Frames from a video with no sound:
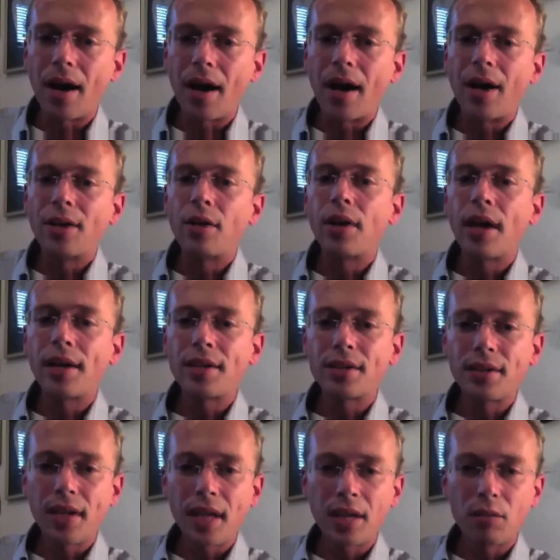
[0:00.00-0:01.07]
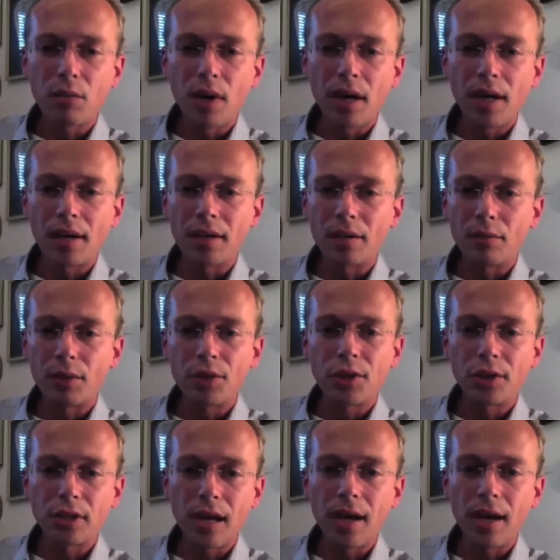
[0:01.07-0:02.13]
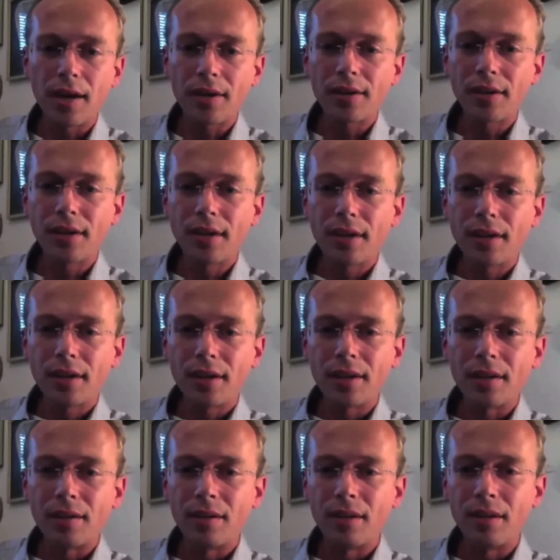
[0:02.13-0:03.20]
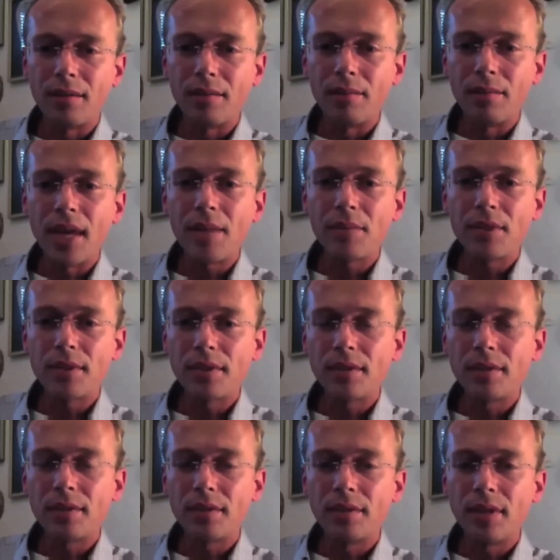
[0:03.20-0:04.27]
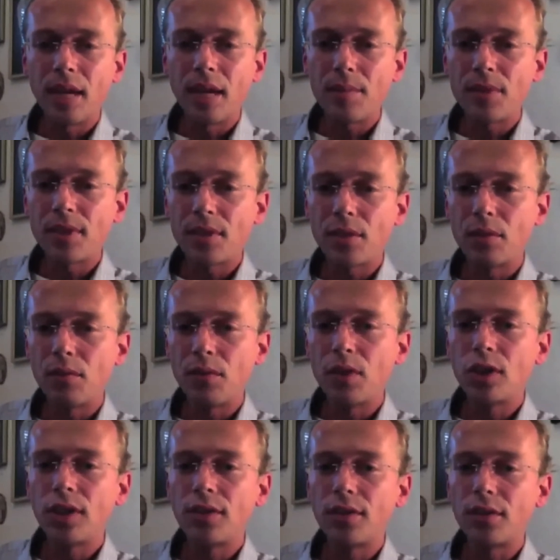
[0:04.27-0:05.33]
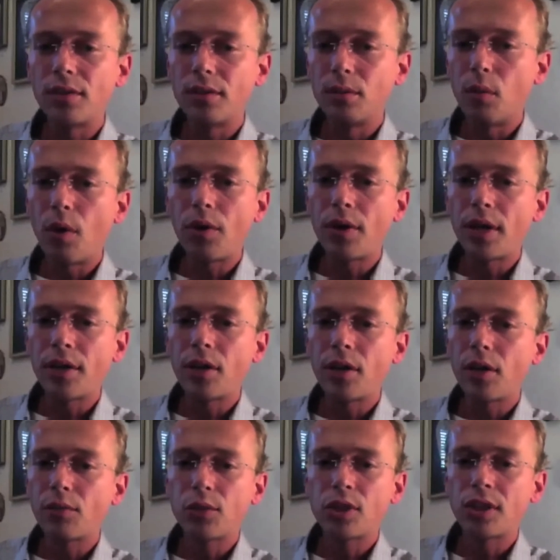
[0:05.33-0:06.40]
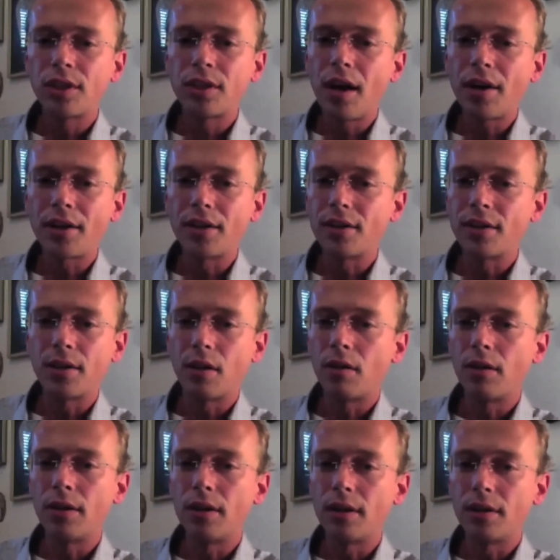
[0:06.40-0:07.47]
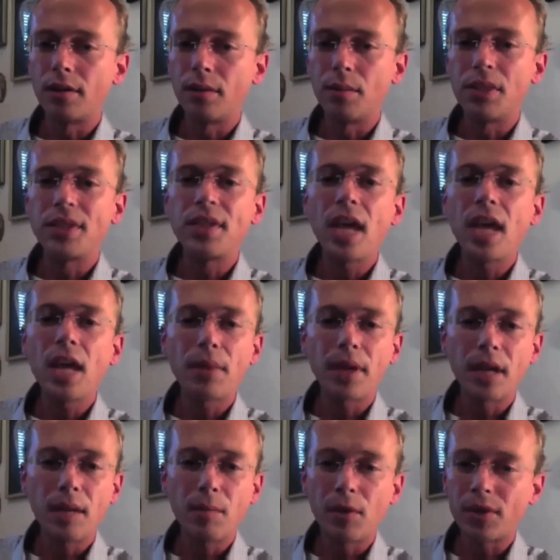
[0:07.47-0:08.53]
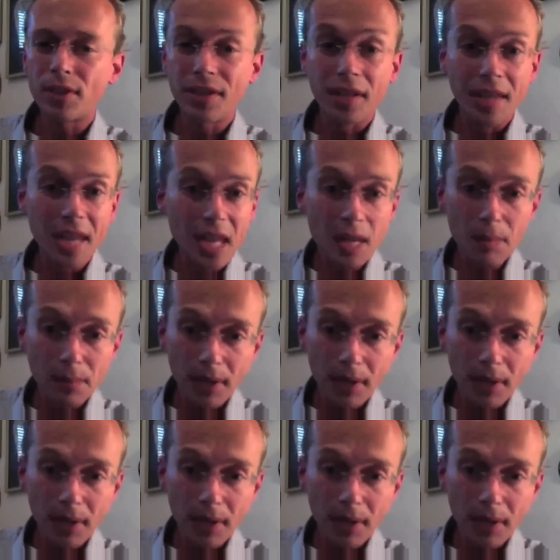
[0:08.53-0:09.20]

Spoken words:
I don't understand why Richard Clarke names it a vigilant warrior and not vigilant guardian. Is it only a mistake by him, or is it a hint